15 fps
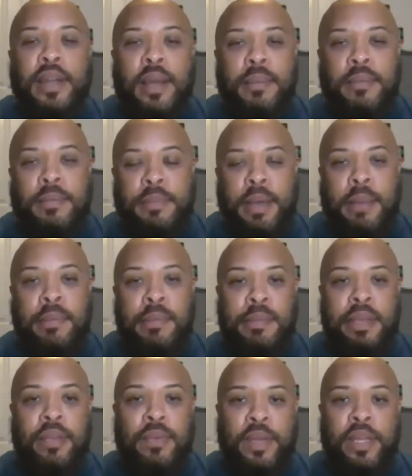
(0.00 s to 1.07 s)
I'm a I'm a
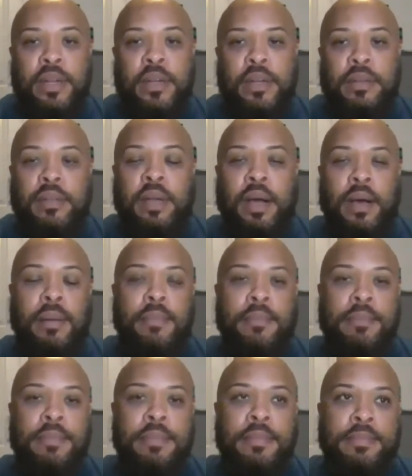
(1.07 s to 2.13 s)
big reader. Um,
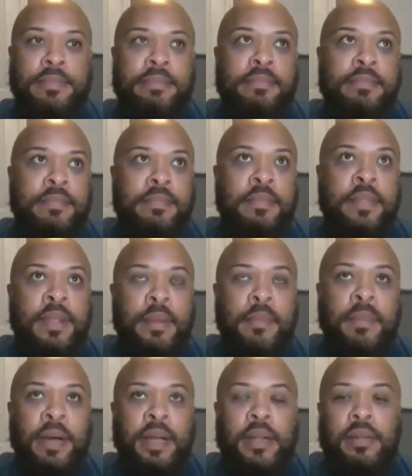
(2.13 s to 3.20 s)
okay.
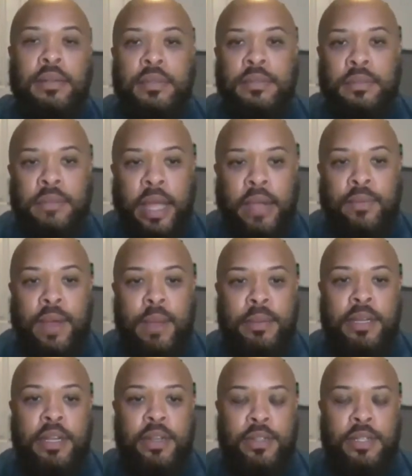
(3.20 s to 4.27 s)
But like
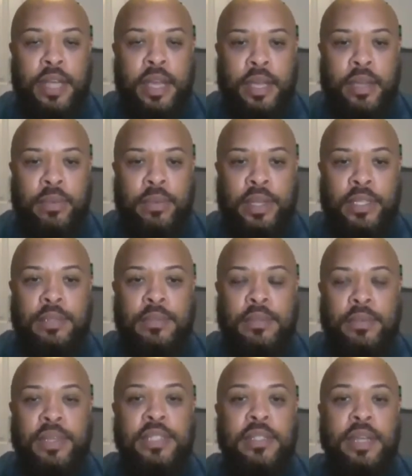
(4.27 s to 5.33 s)
Robert Kiyosaki, Rich
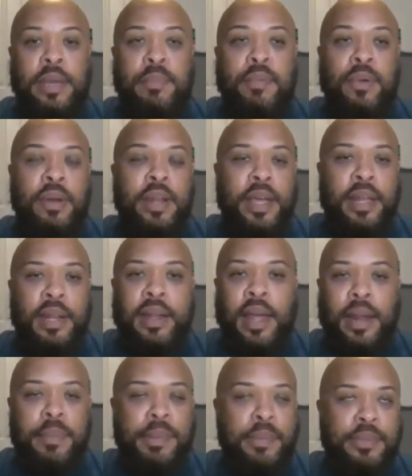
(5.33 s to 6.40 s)
Rich Dad Poor Dad. A
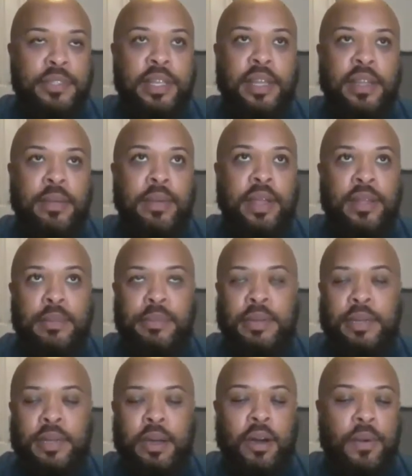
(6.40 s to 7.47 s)
lot of people said they read the
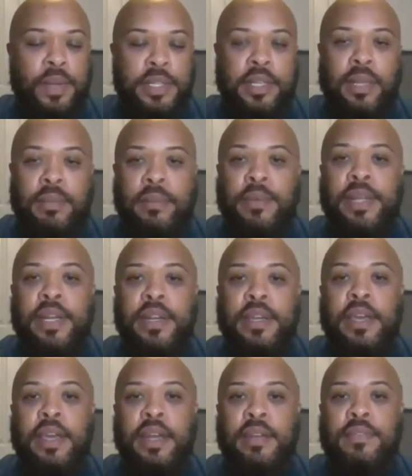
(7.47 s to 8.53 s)
book. I always tell them to read it
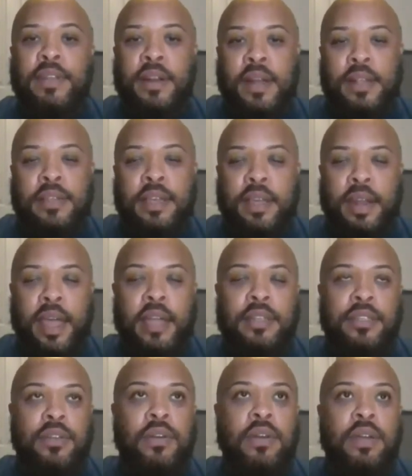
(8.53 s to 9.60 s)
again if they're not taking
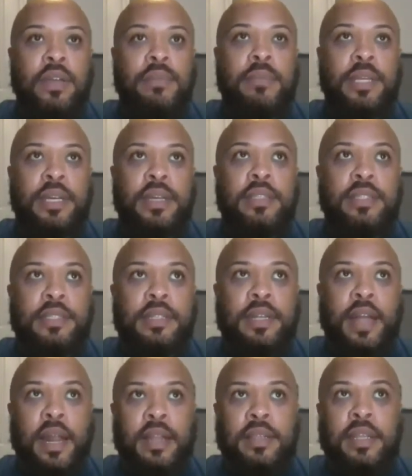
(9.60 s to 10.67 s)
action on it because it's a
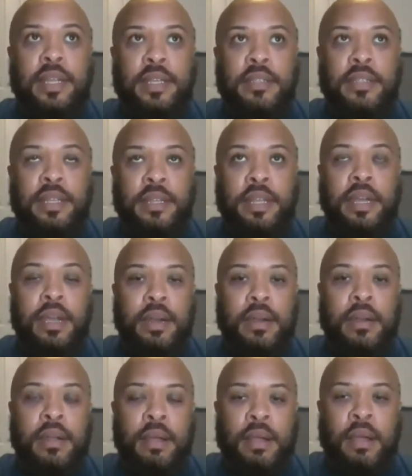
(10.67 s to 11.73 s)
lot of things in
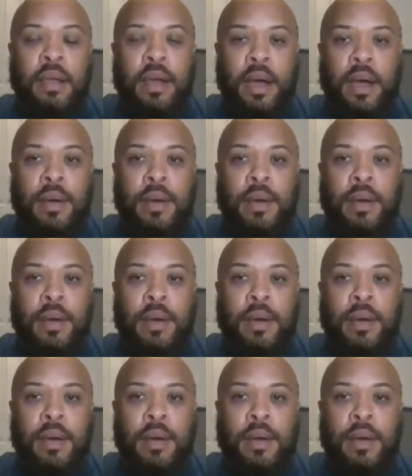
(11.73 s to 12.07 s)
there.